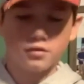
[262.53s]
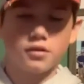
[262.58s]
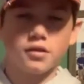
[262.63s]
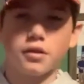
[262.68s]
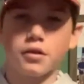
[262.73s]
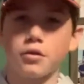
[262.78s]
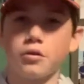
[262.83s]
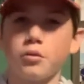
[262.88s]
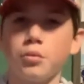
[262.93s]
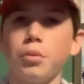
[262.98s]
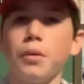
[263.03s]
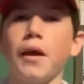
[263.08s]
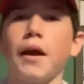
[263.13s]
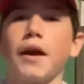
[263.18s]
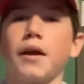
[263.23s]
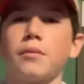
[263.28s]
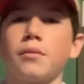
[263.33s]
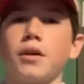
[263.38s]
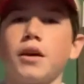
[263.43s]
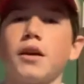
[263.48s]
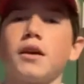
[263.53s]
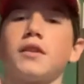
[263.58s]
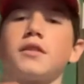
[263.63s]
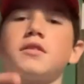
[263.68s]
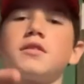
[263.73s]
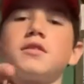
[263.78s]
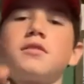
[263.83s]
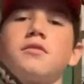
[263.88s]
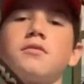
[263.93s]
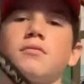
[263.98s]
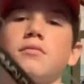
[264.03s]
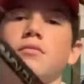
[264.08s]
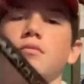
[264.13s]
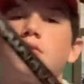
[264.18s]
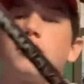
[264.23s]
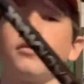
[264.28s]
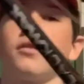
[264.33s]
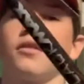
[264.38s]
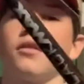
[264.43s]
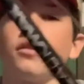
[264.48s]
The old Black Max.
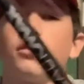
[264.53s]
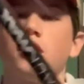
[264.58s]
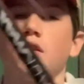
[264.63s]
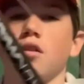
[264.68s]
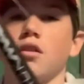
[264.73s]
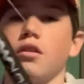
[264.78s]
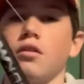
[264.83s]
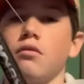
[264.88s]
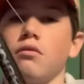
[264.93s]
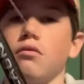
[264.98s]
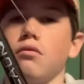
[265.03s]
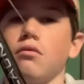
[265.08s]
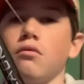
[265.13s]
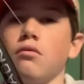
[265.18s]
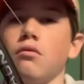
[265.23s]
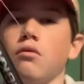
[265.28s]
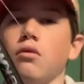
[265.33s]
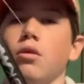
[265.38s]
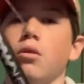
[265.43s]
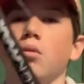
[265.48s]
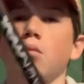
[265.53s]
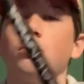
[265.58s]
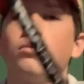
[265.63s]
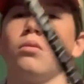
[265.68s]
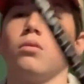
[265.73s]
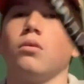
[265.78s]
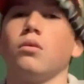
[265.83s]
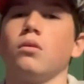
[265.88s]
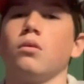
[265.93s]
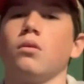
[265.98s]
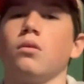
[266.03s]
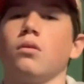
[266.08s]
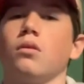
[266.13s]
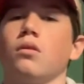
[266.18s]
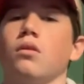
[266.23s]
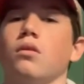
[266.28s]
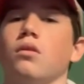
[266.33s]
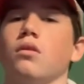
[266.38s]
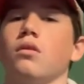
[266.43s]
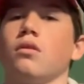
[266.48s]
Well,
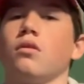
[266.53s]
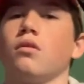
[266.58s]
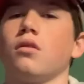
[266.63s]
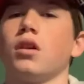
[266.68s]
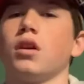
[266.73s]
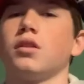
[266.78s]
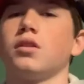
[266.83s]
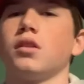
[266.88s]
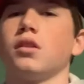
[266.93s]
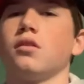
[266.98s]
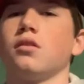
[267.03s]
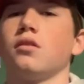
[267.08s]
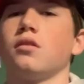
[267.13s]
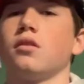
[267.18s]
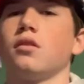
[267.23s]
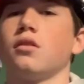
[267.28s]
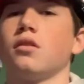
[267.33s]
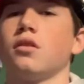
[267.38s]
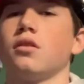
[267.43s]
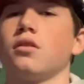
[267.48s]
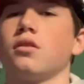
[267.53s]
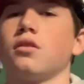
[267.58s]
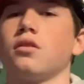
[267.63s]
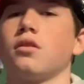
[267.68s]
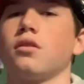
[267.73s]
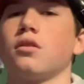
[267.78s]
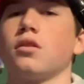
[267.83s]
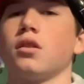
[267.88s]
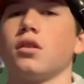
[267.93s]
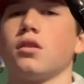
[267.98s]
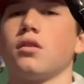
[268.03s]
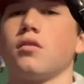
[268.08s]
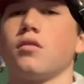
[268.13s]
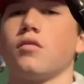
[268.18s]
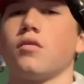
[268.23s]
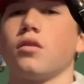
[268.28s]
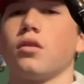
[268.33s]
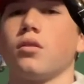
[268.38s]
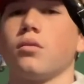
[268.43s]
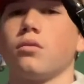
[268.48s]
rod's in the sun, couldn't get it in
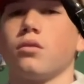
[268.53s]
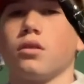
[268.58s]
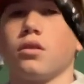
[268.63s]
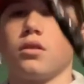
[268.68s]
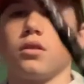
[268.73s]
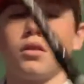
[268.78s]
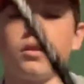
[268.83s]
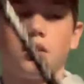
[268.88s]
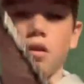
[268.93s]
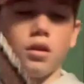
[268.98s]
frame right there.